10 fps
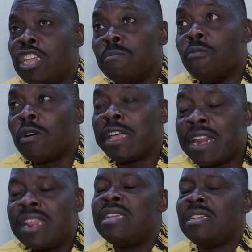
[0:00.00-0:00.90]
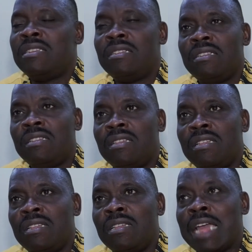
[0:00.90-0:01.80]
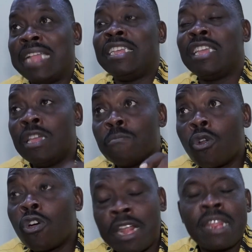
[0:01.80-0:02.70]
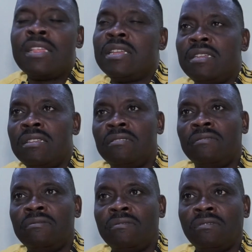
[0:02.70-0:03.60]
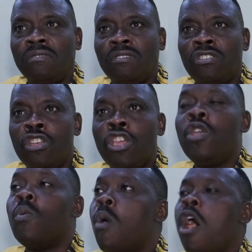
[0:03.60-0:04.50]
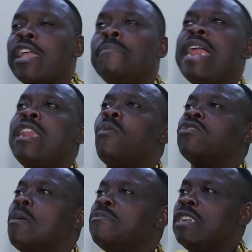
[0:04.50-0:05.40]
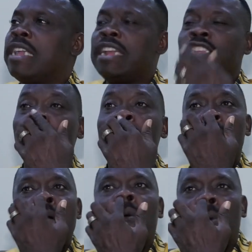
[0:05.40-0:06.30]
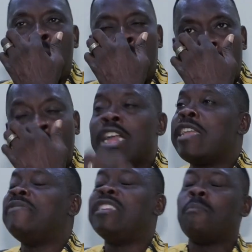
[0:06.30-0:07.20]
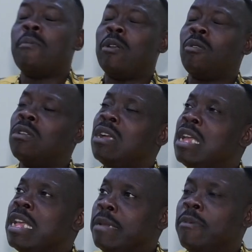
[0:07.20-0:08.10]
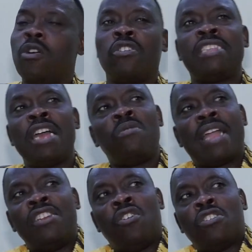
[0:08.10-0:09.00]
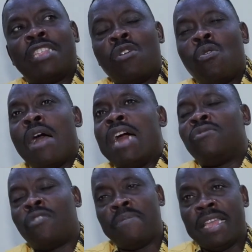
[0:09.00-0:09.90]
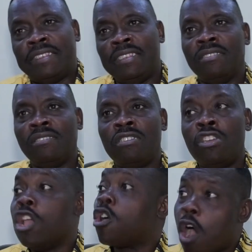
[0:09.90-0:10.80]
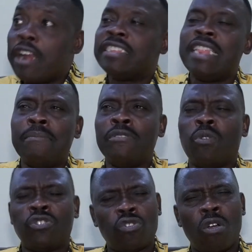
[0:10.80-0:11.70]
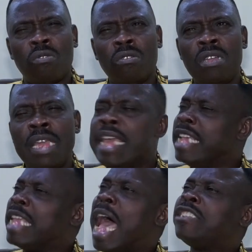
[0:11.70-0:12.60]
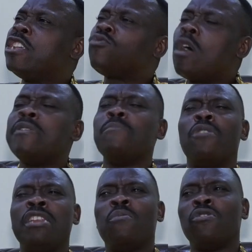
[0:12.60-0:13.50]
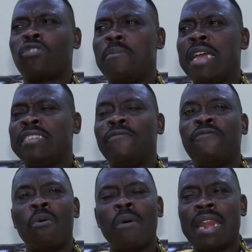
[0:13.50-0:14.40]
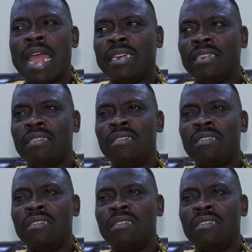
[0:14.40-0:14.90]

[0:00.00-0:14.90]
Ipokiri. I think Iporokiri. He walked, immediately he was coming to the gate. He saw the man of God. Because they give him the man of God. The man of God said, look at the altar, go and drop your seed. He called his name, he was shocked. He said, as he dropped the money, he was coming and said 419.